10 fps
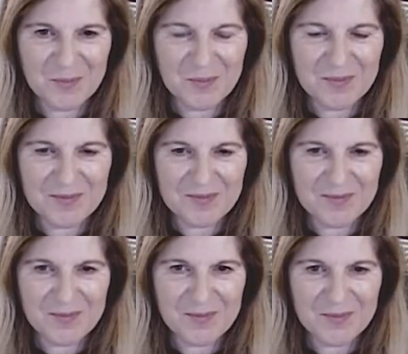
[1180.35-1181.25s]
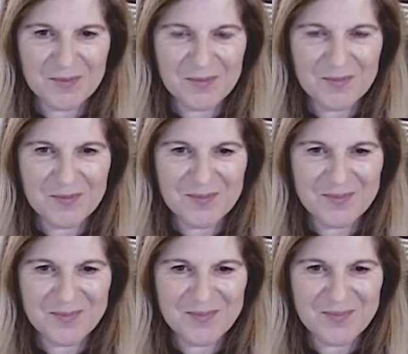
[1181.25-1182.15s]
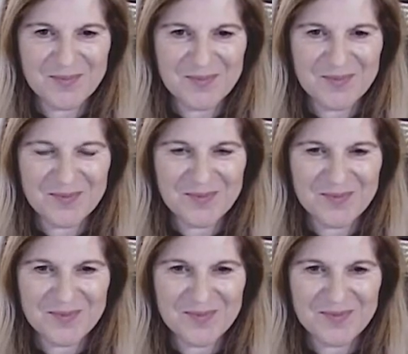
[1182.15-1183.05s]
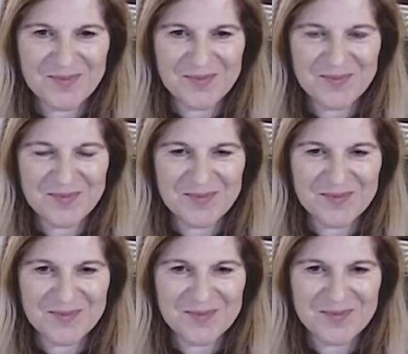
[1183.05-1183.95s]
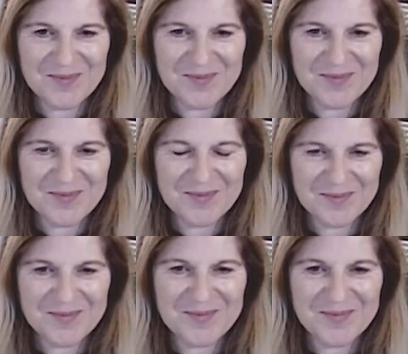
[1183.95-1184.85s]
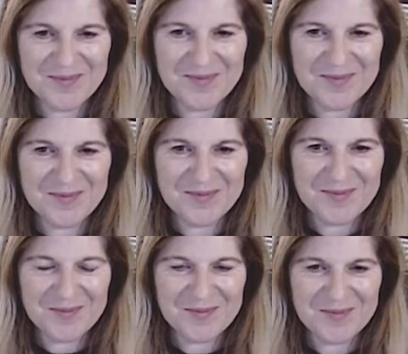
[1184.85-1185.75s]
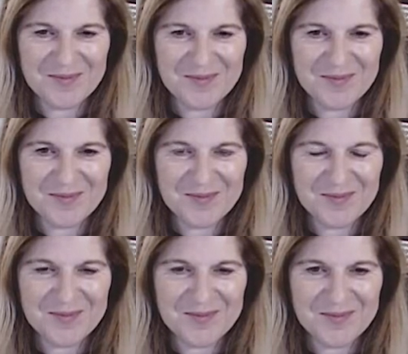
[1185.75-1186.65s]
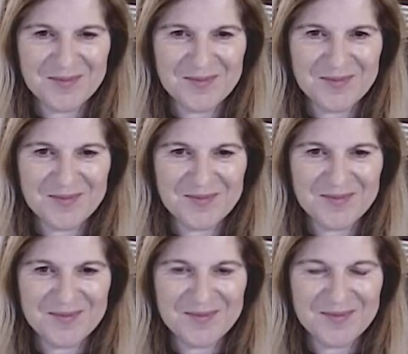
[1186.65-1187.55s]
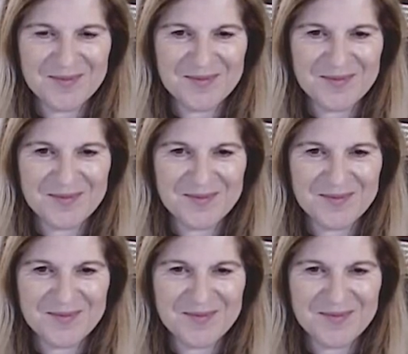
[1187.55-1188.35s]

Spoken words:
The person shown says nothing.